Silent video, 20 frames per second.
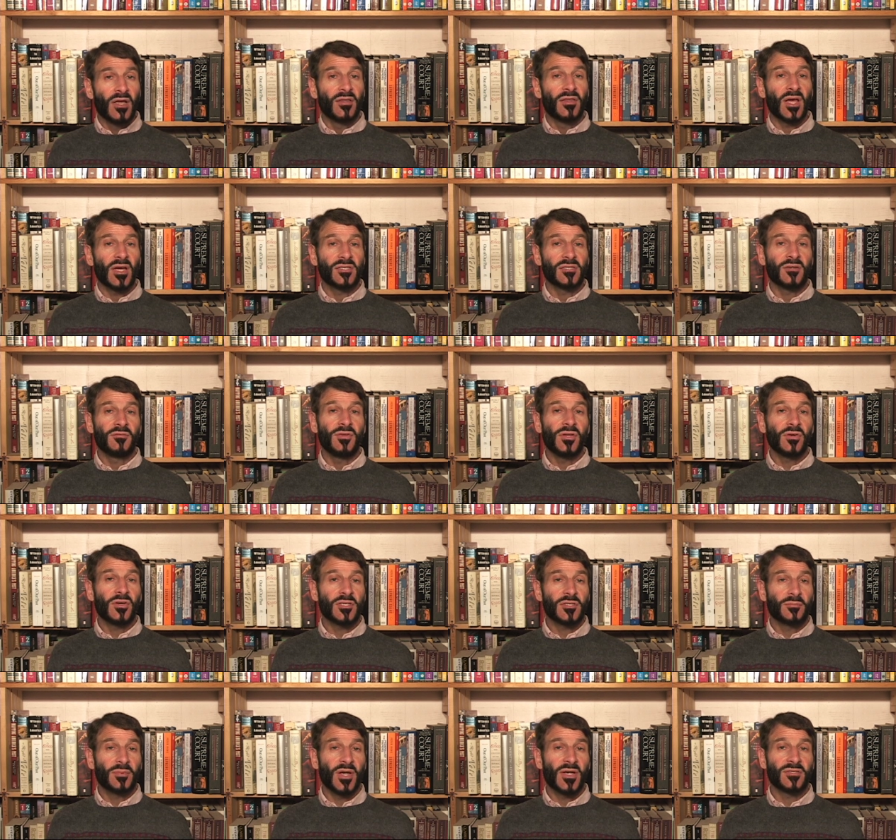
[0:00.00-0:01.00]
Thus, if you
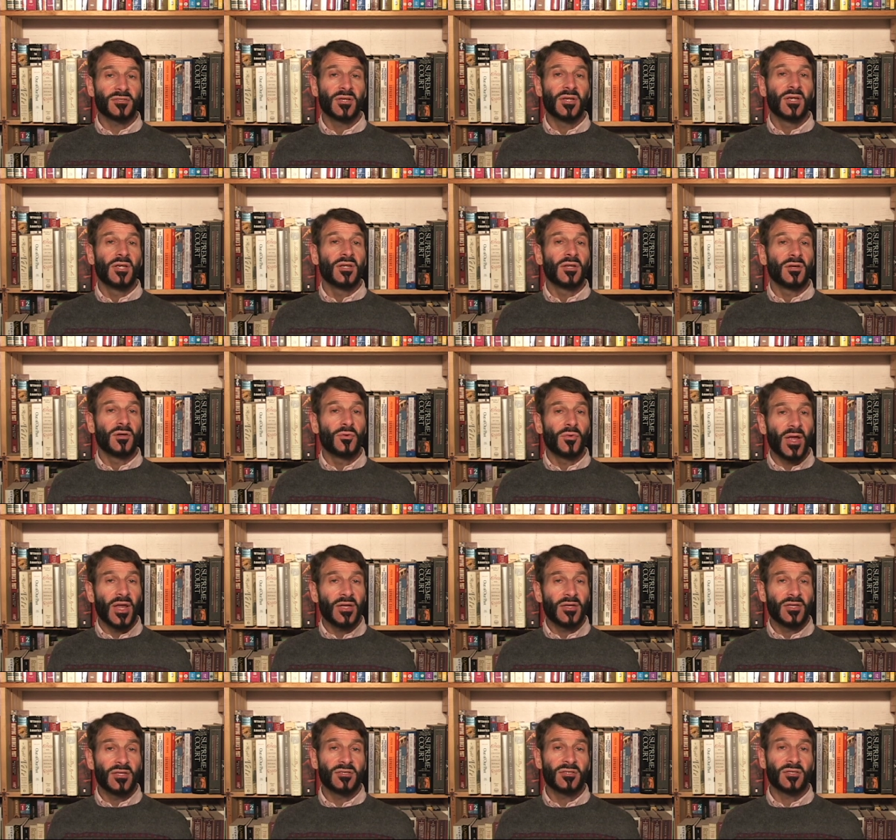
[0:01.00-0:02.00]
express
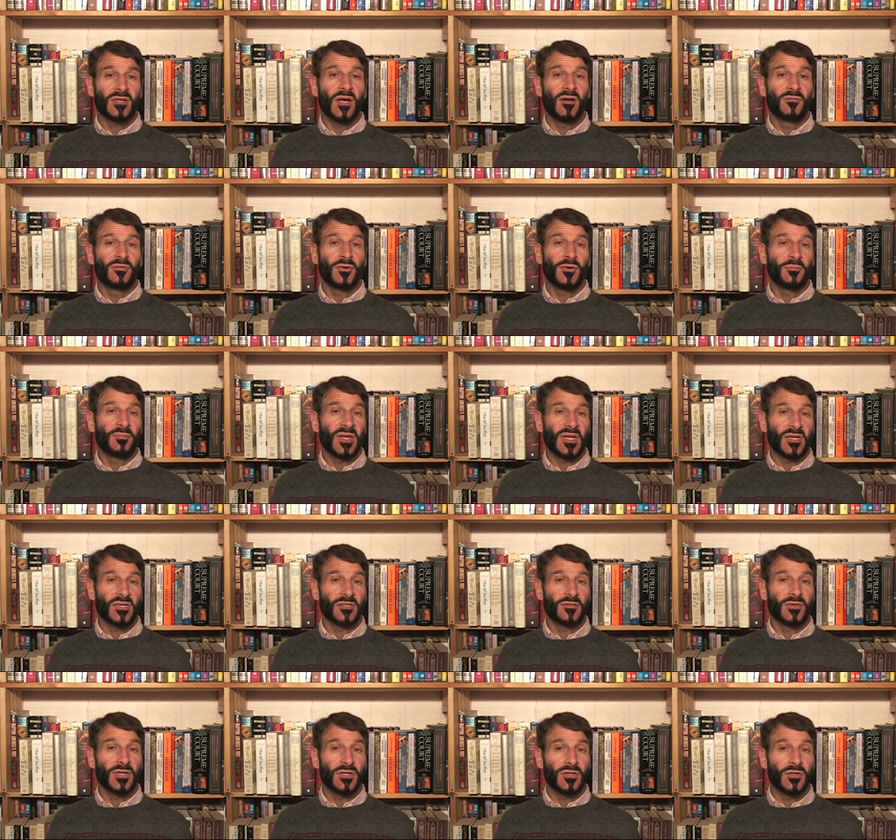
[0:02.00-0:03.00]
great discomfort
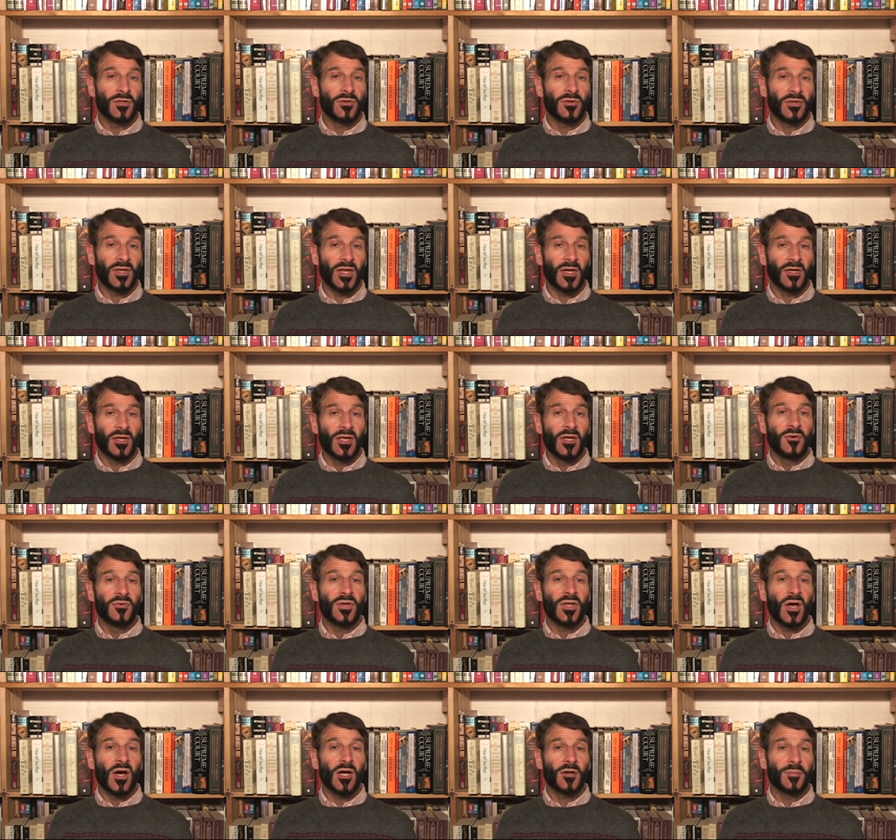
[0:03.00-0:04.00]
because of a toothache,
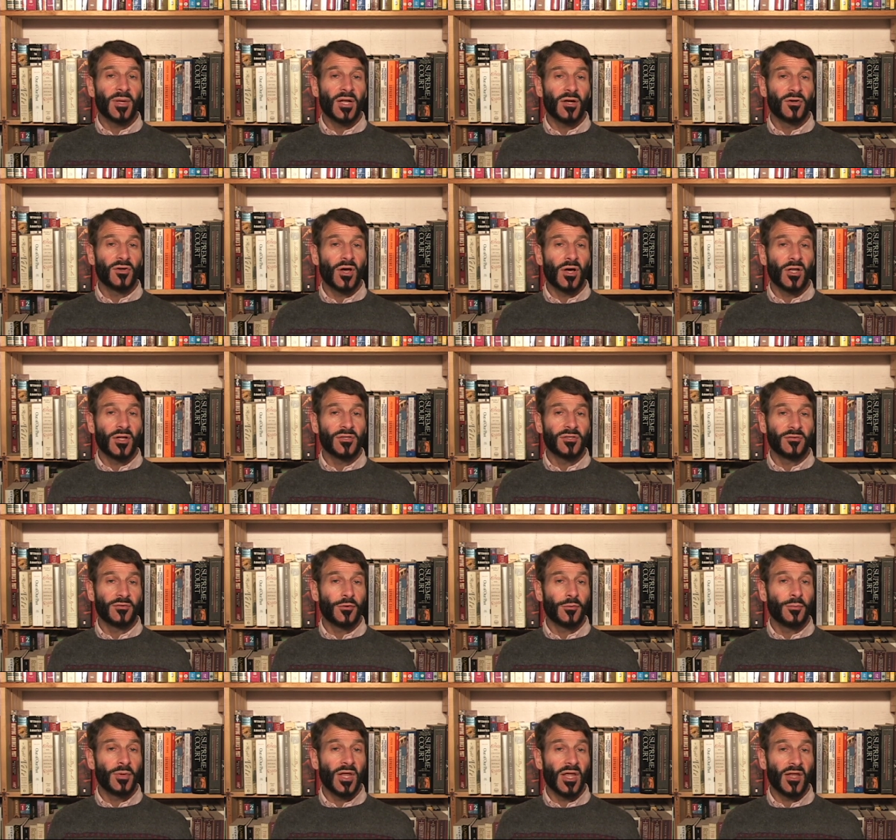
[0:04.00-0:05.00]
we augment our knowledge of
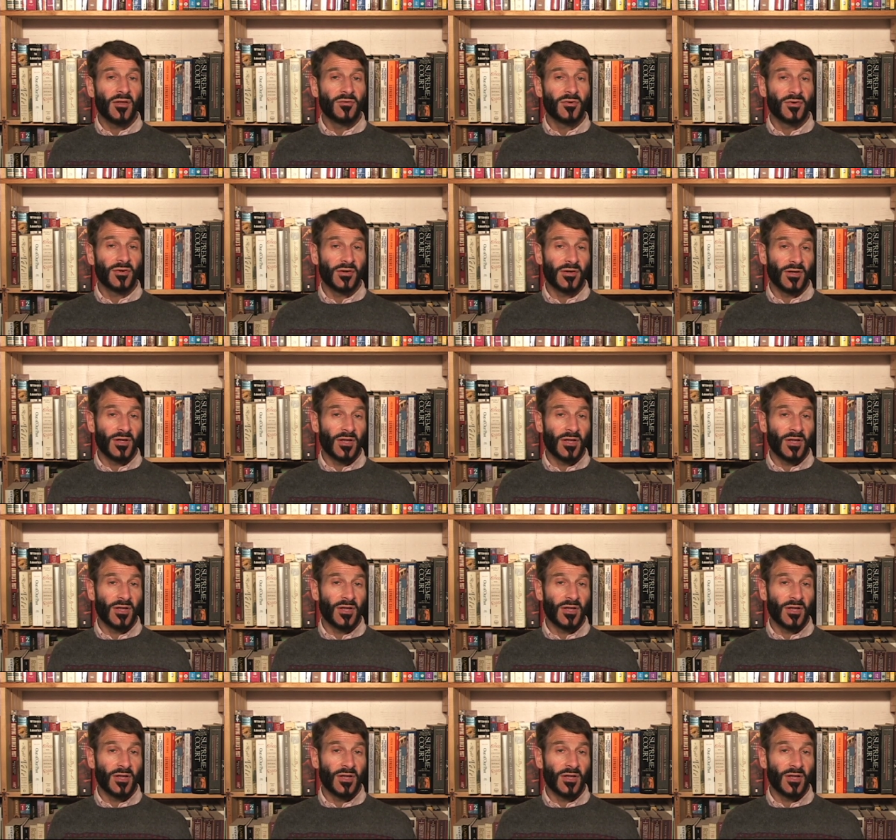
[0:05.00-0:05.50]
your behavior